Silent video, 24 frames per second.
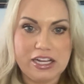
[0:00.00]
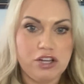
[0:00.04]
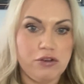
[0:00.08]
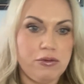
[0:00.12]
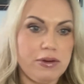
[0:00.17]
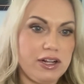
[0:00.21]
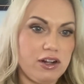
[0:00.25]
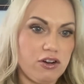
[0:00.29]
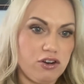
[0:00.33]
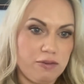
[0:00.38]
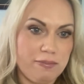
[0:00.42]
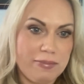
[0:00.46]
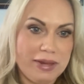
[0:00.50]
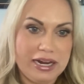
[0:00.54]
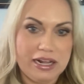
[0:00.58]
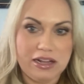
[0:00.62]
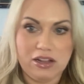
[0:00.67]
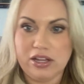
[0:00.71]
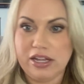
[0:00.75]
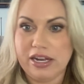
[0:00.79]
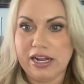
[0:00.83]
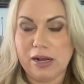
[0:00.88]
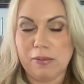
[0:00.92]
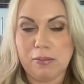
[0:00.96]
you would go to Minute
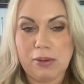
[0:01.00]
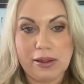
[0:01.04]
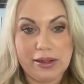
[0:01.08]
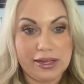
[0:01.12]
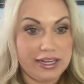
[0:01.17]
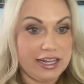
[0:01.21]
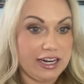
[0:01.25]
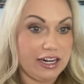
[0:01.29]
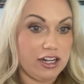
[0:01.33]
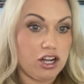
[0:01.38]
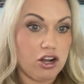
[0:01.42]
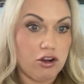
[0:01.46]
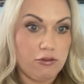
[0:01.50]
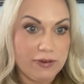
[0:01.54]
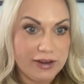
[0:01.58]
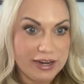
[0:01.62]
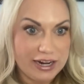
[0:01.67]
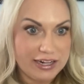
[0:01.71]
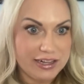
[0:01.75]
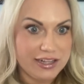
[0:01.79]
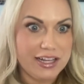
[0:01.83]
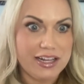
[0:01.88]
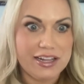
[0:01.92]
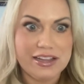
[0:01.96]
Clinic, probably get a
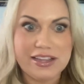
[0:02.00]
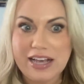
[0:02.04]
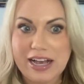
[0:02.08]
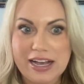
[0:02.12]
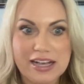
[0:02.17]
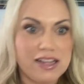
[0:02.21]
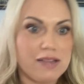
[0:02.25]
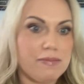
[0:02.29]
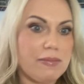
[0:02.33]
COVID-19 test,